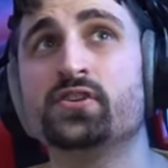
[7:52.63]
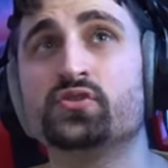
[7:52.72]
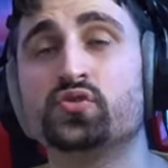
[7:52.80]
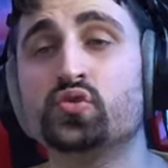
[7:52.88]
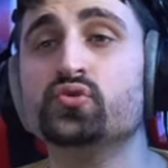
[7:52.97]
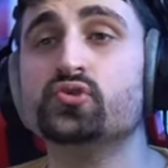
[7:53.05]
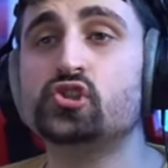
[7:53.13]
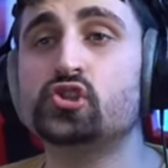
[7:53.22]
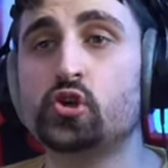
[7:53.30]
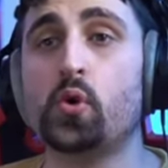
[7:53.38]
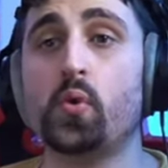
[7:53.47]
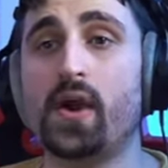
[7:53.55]
to
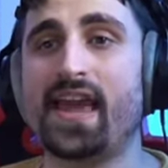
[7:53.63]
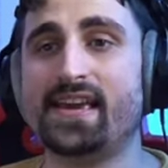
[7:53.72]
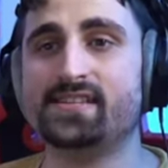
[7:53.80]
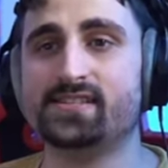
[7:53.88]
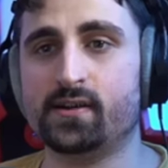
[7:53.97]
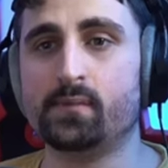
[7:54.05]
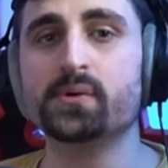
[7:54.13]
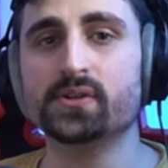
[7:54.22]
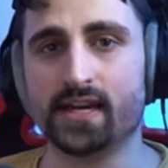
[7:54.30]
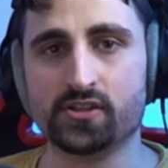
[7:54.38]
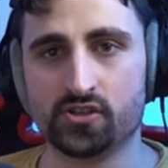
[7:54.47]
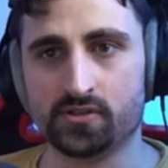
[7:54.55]
showcase their
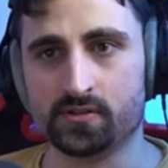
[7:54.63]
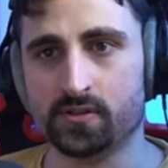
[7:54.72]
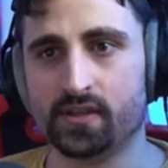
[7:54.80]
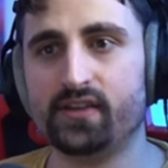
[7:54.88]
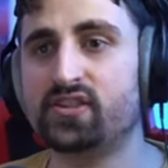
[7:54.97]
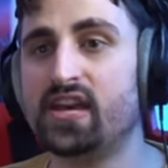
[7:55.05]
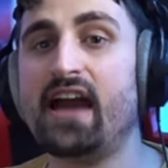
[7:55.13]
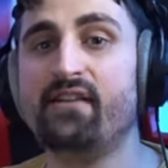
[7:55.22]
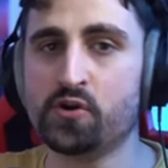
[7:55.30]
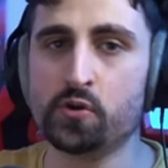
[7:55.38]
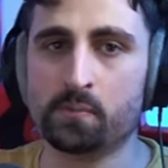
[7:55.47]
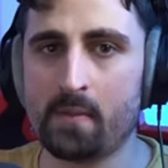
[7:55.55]
potential. If they have
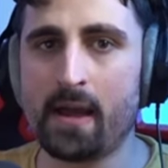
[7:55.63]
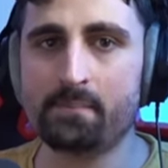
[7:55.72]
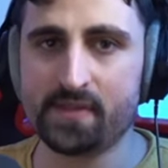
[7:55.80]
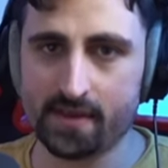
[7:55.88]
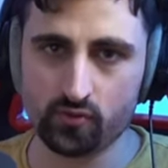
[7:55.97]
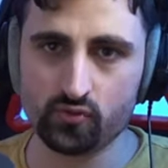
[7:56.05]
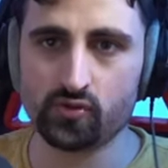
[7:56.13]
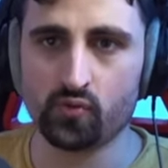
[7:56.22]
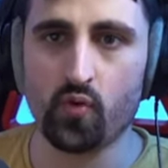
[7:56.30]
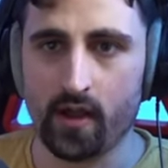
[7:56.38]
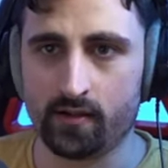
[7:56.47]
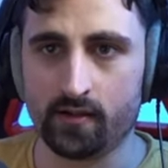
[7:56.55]
a good map, they use it
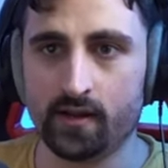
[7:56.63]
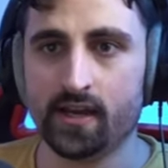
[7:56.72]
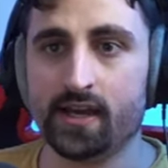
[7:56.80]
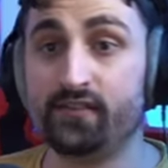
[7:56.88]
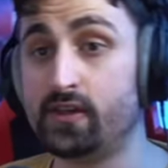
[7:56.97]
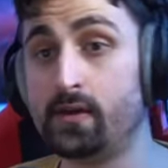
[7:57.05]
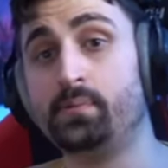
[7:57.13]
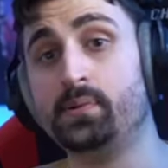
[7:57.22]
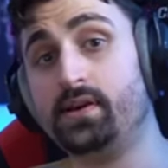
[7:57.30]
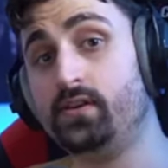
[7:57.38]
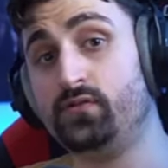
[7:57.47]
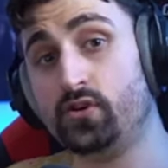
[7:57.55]
well. If they
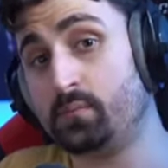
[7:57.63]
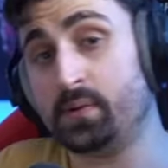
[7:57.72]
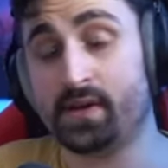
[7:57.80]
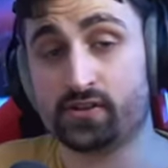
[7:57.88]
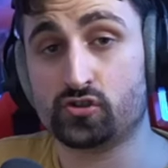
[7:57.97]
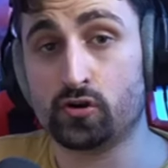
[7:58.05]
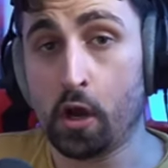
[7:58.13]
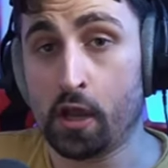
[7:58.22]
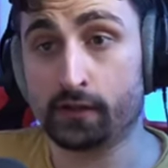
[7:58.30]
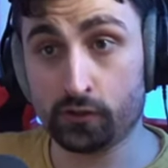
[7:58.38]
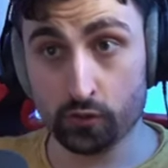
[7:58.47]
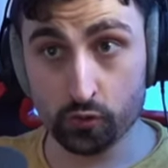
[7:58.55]
play, if you're playing a strong
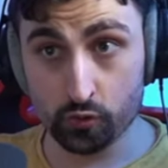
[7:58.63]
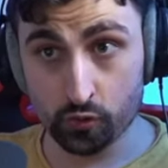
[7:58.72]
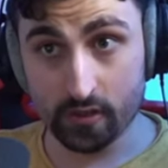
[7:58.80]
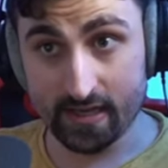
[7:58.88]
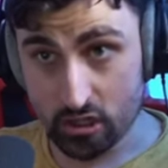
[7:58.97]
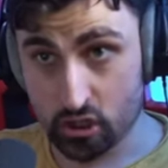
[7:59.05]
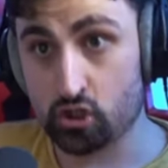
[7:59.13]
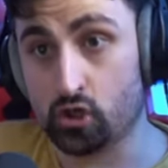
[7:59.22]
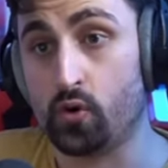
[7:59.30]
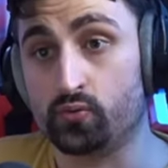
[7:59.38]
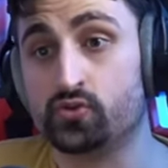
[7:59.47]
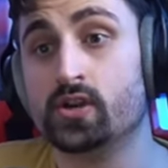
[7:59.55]
killer, it
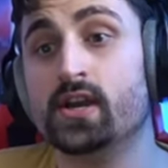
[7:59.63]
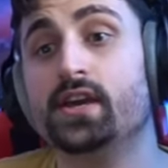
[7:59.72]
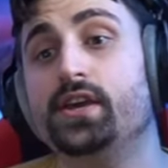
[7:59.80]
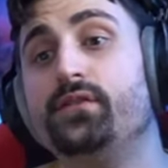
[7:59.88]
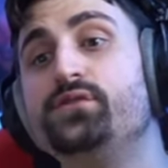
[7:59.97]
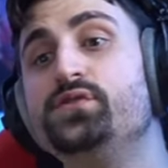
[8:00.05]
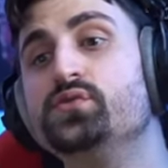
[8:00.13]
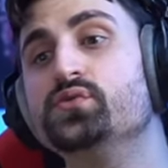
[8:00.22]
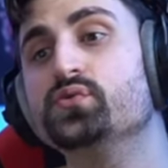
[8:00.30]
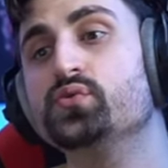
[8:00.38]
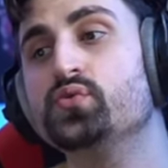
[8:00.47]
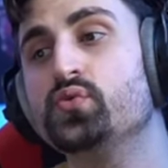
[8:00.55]
shows. If
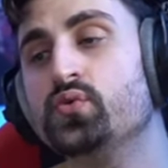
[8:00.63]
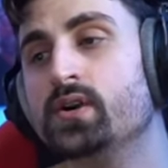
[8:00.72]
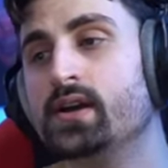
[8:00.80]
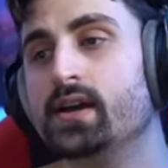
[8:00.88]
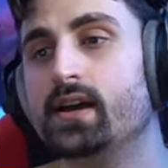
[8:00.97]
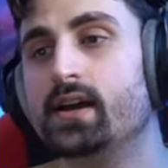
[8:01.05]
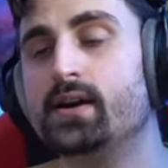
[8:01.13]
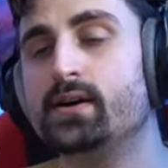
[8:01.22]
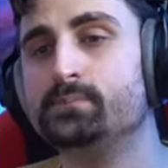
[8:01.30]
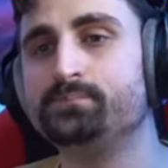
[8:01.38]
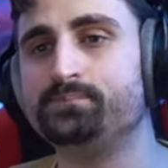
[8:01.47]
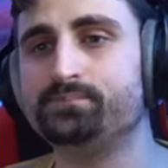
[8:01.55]
you
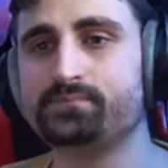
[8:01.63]
um,